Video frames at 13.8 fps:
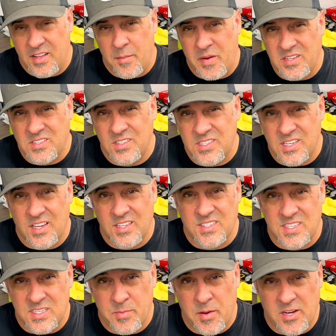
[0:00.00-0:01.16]
that basically says the
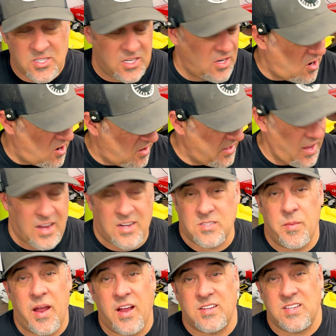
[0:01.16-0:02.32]
suspension on the
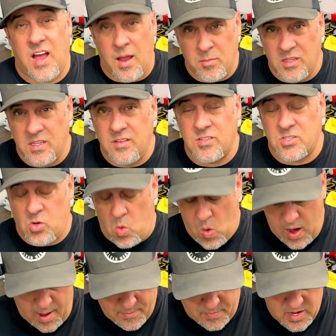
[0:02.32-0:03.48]
XMAX, I believe, is
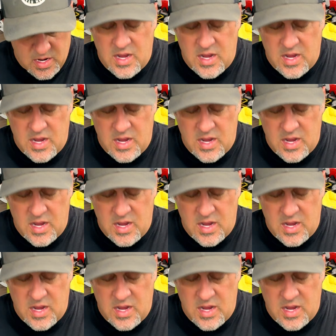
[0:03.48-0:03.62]
crap.